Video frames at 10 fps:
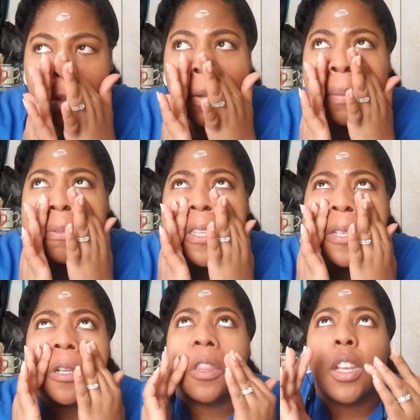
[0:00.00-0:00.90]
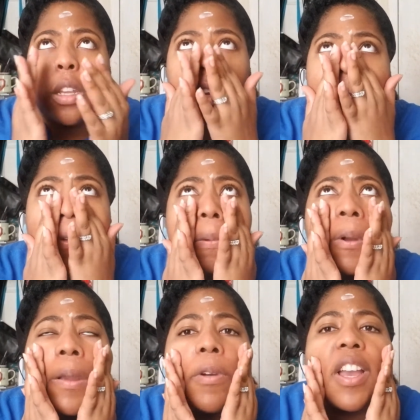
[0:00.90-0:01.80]
I'm sitting here thinking I have another
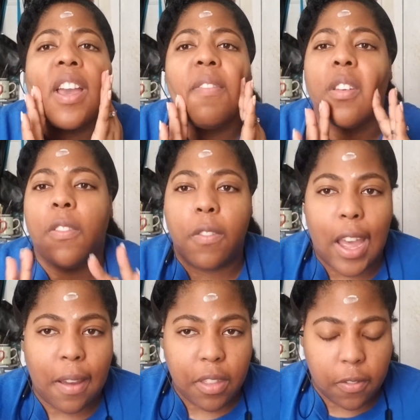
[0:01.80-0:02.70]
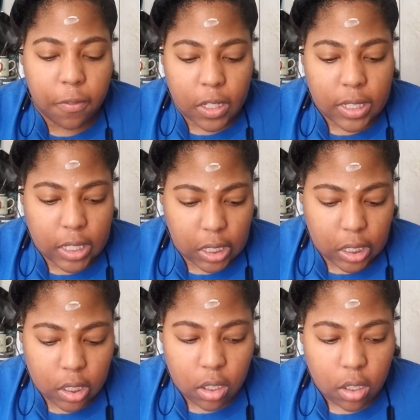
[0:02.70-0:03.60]
primer. I have the Fenty
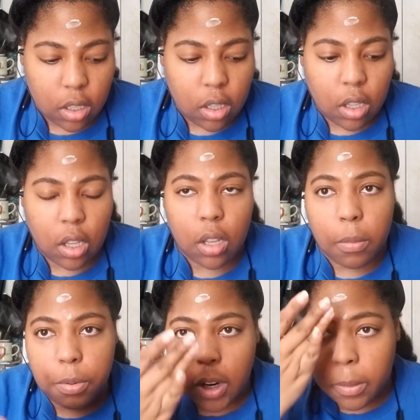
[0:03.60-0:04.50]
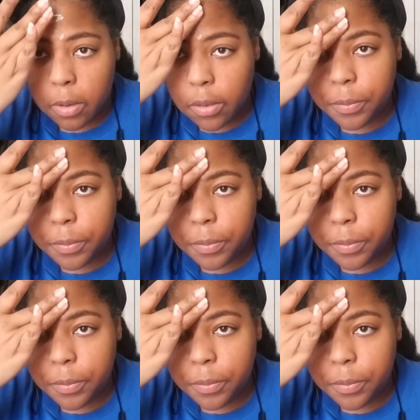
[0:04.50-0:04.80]
primer.